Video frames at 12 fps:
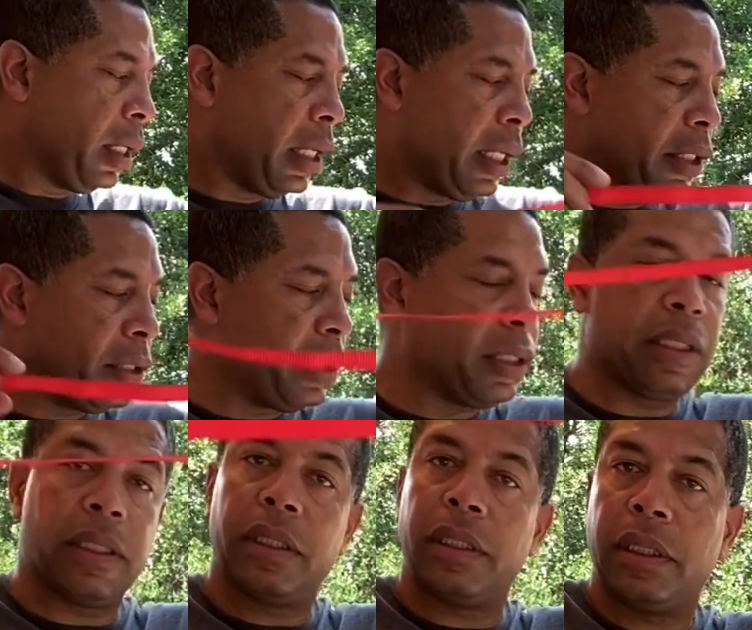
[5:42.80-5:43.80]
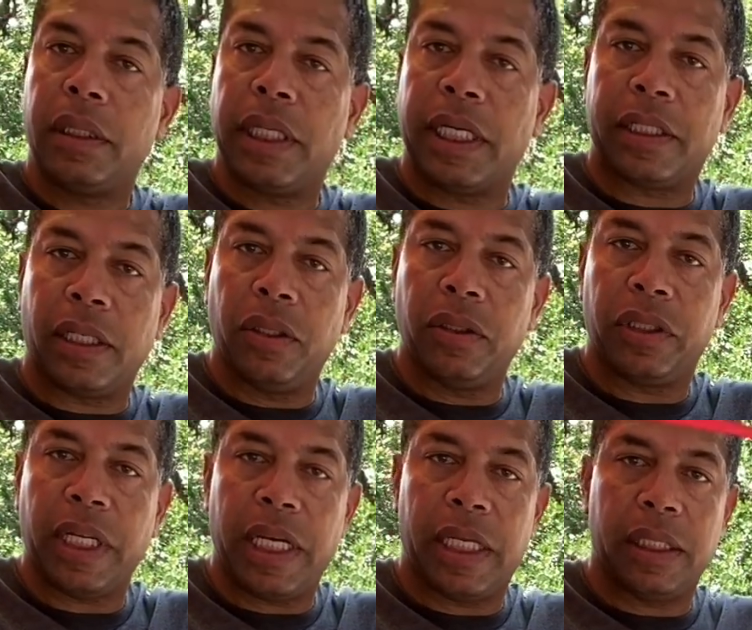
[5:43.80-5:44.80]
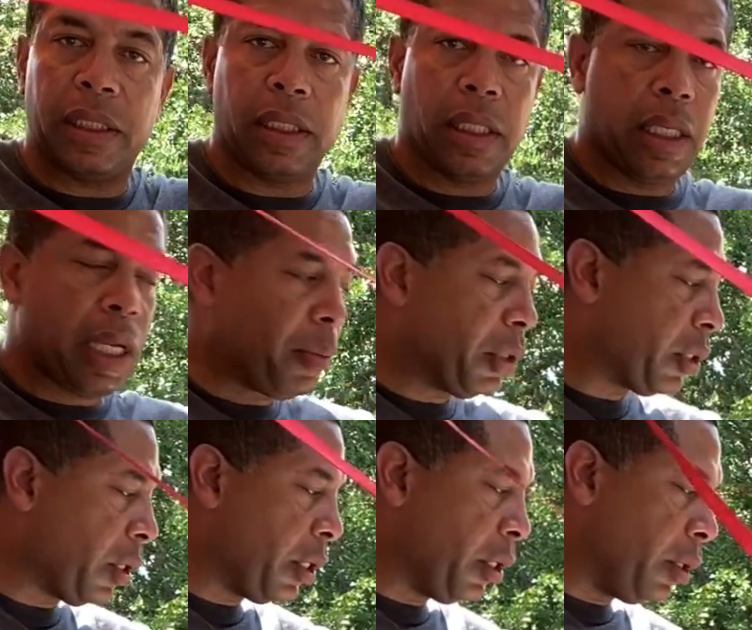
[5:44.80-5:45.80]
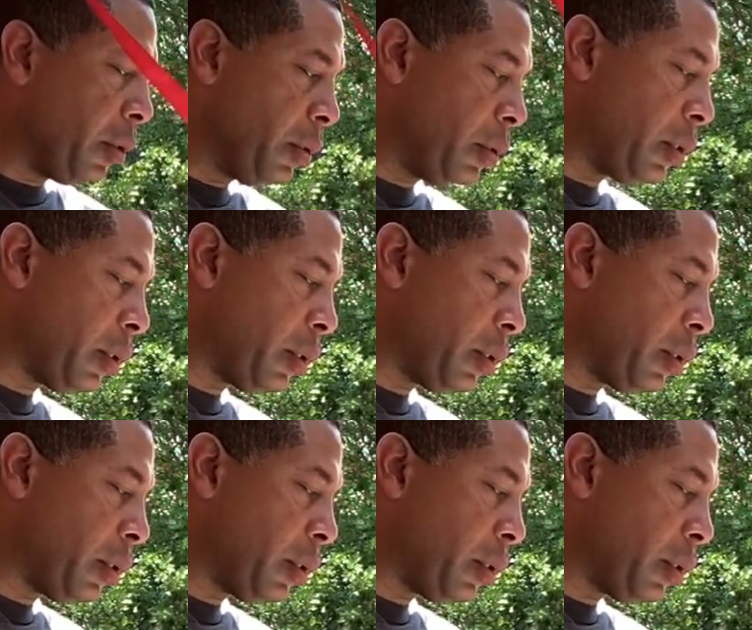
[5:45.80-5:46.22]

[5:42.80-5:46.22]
is just get the loose end. I'm just going to use